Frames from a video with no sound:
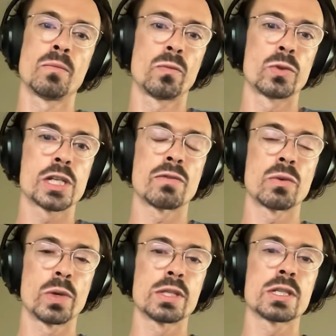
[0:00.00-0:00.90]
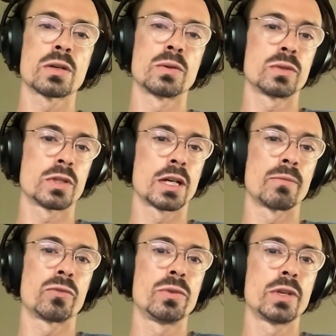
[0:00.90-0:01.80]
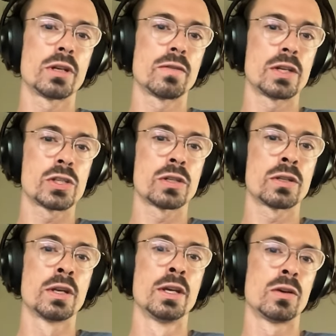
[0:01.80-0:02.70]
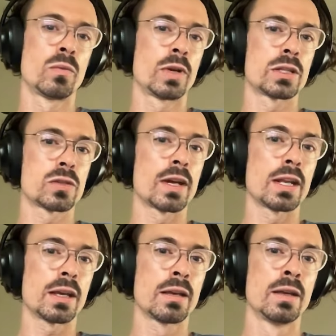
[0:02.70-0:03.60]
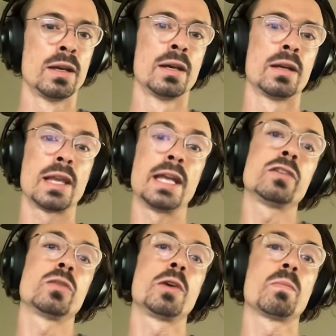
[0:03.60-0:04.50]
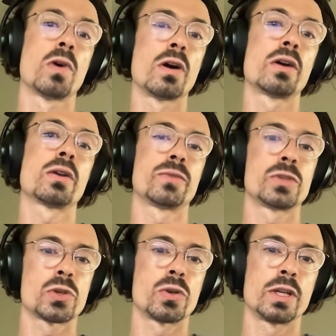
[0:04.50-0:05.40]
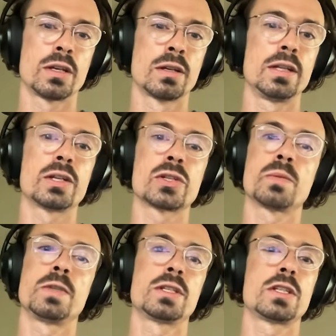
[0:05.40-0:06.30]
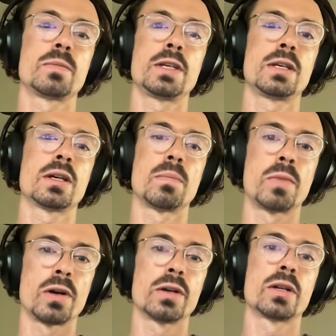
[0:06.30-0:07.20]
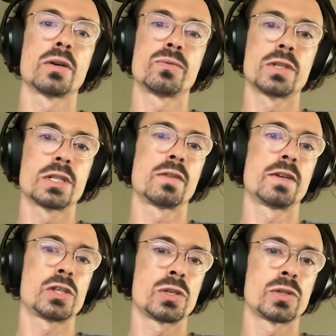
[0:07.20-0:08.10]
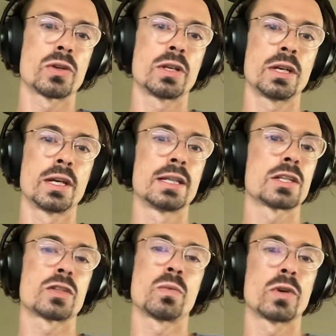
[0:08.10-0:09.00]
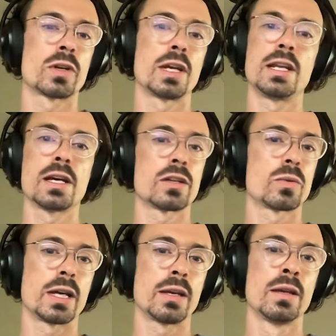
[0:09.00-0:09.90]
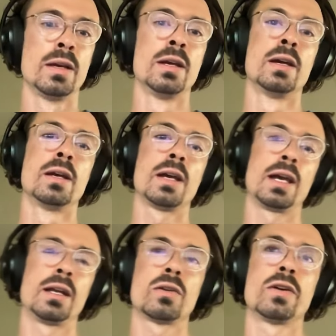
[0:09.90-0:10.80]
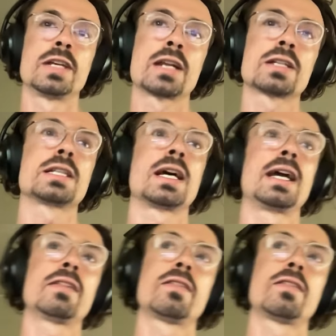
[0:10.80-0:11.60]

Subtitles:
whichever wins are going to come through the innovation when it's ready. They need to be part of the journey. Leadership needs to be a part of this innovation journey. It doesn't work any other way. And on the other side,